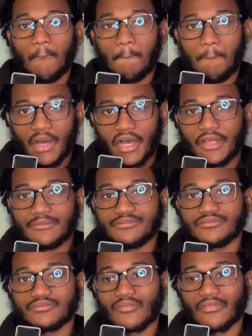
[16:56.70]
But
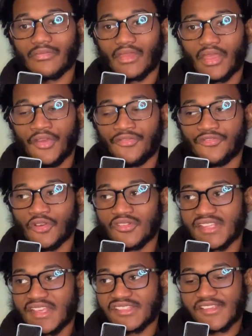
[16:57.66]
it
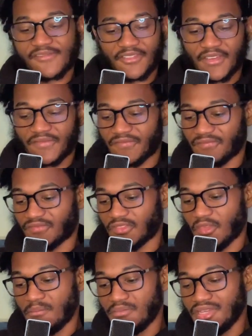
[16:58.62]
feels as if
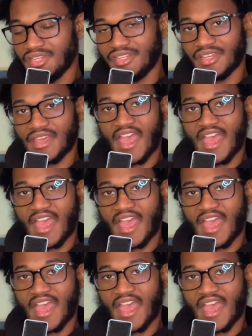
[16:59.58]
the media